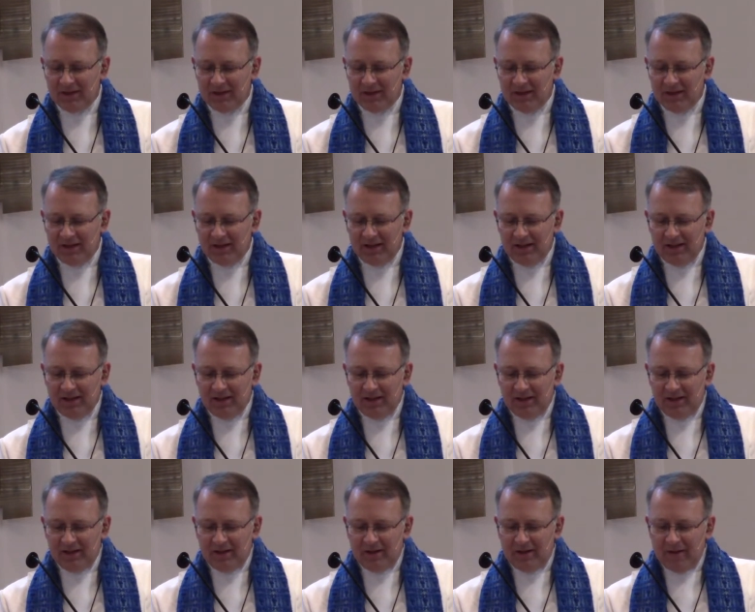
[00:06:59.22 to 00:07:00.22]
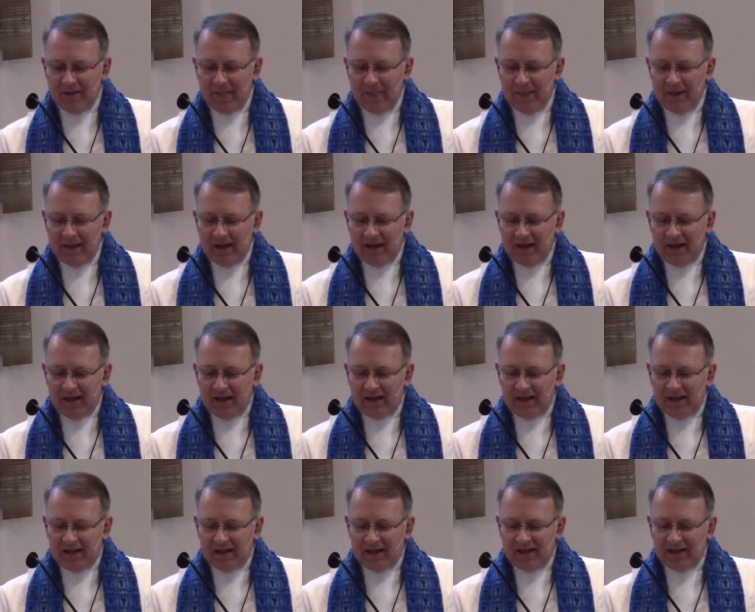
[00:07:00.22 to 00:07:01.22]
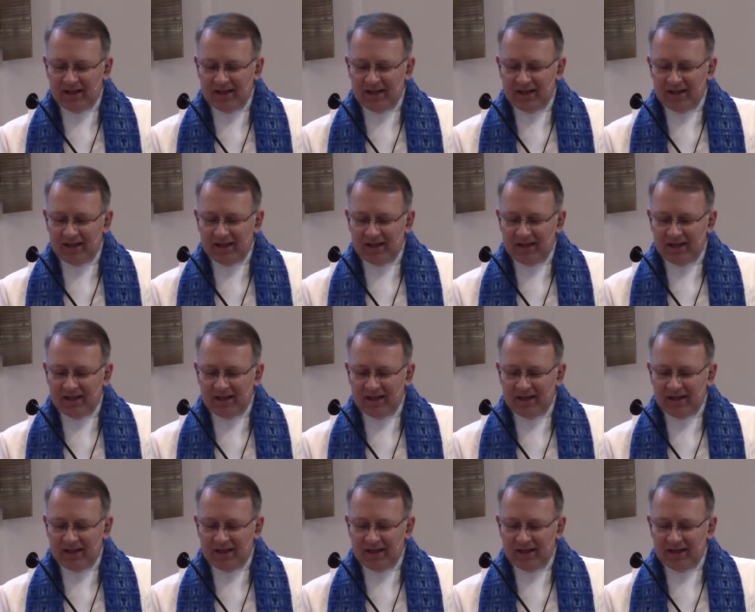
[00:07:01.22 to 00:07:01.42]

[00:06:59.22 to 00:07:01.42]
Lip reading: Nobody speaks.